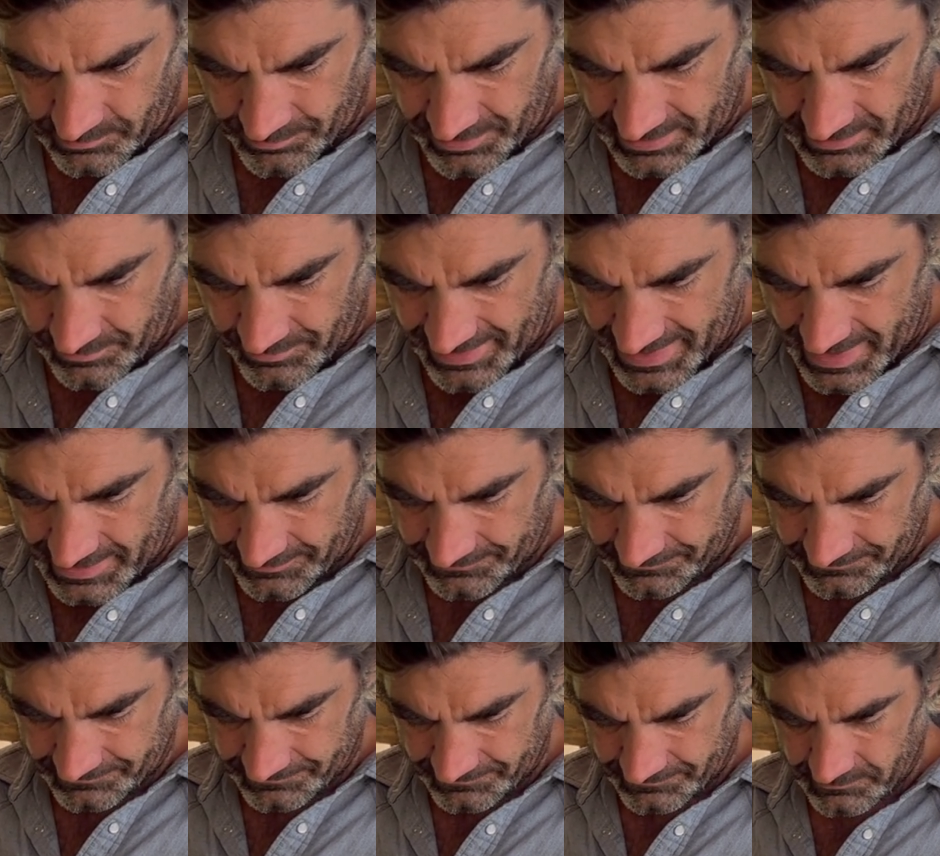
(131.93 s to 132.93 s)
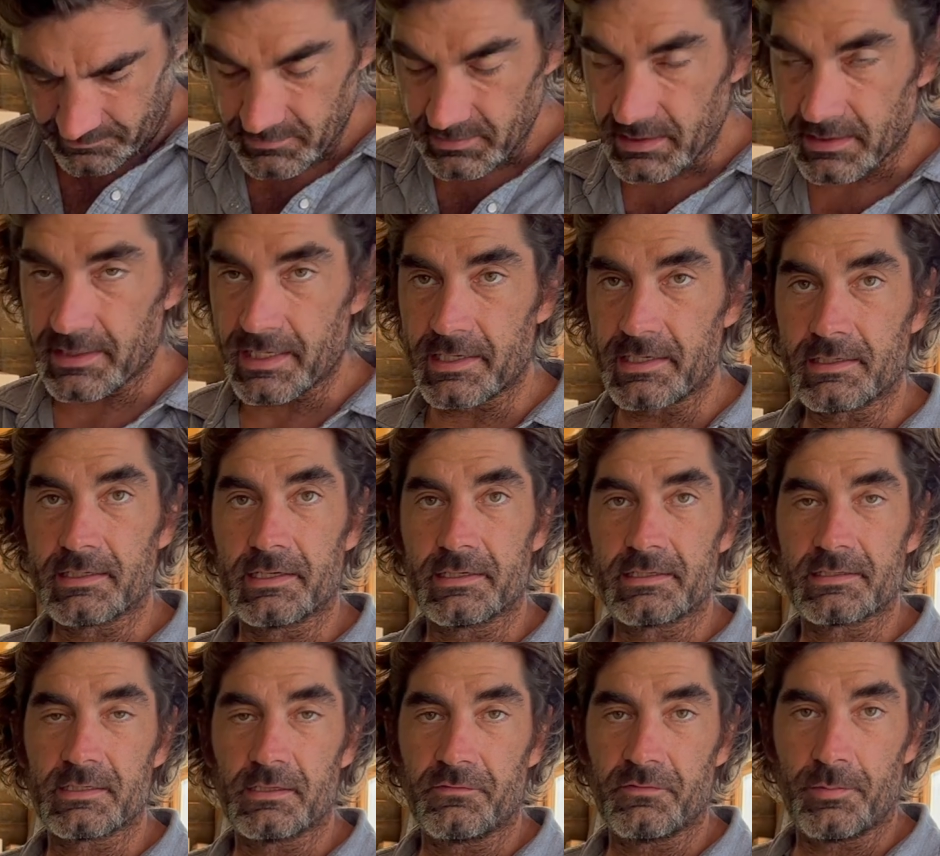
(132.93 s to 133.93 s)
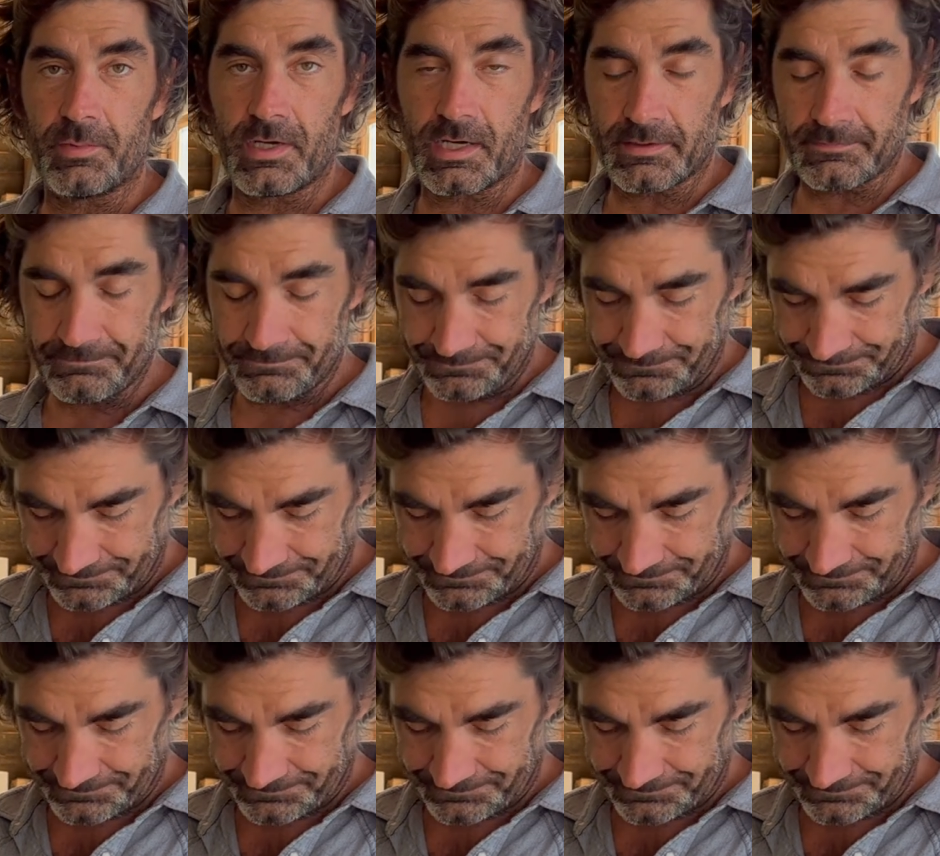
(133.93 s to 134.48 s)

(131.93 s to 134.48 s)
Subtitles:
bend a batten, and now you got yourself a bottom.